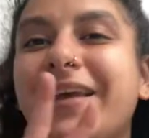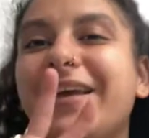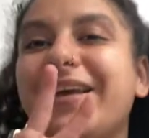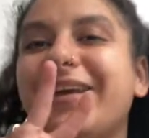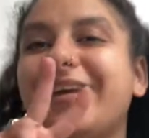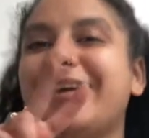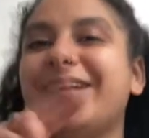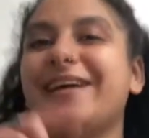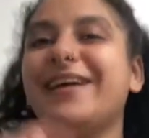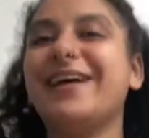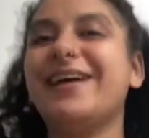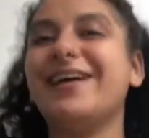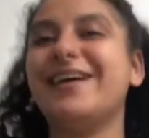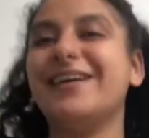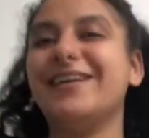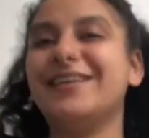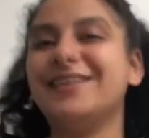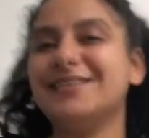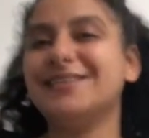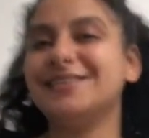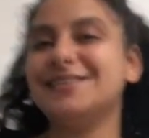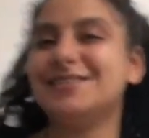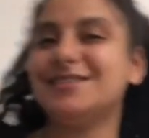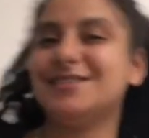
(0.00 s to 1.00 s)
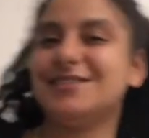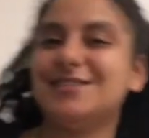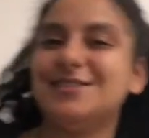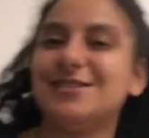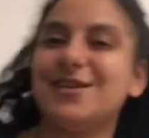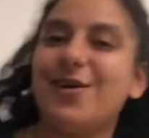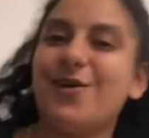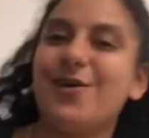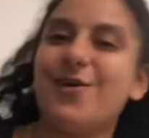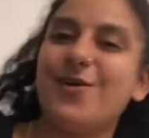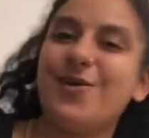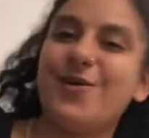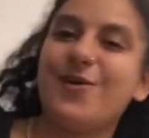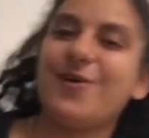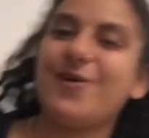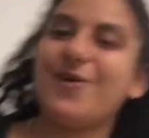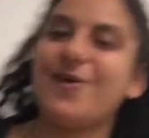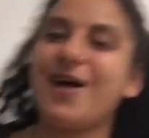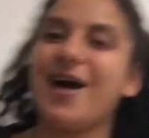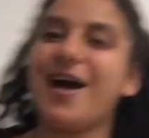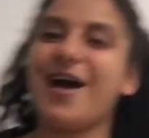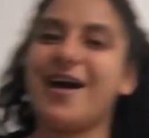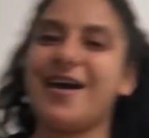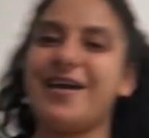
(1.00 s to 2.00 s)
Hey guys, so
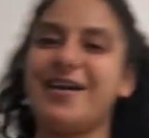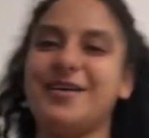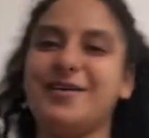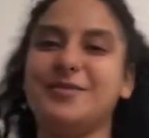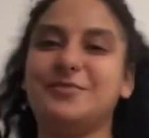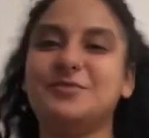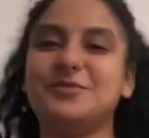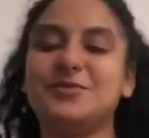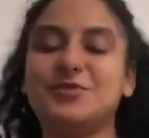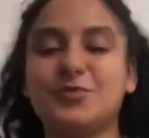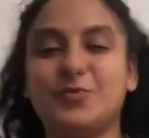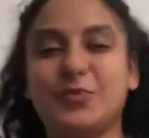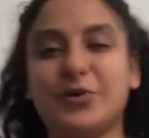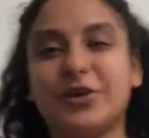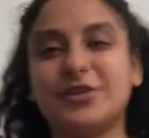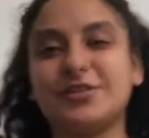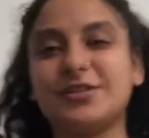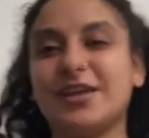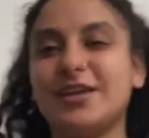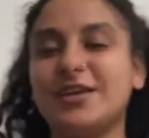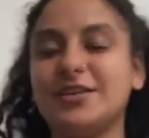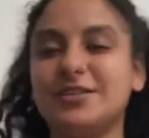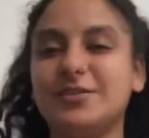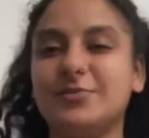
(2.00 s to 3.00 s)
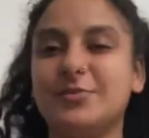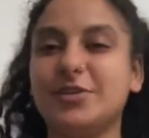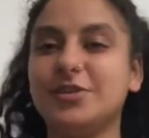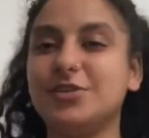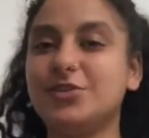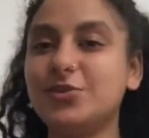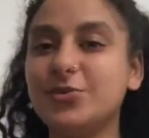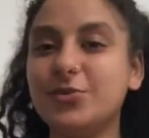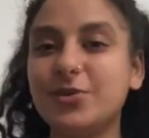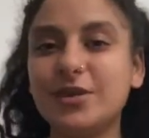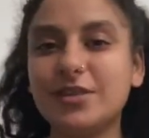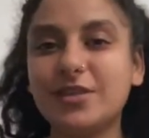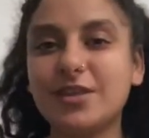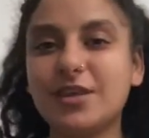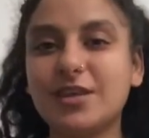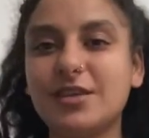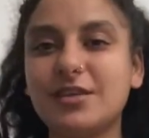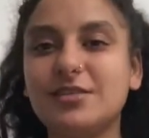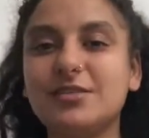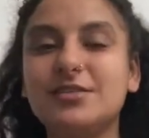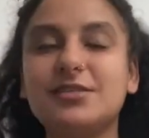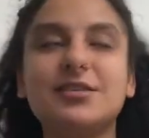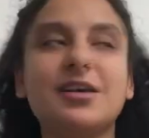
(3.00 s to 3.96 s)
I am super excited to be doing this.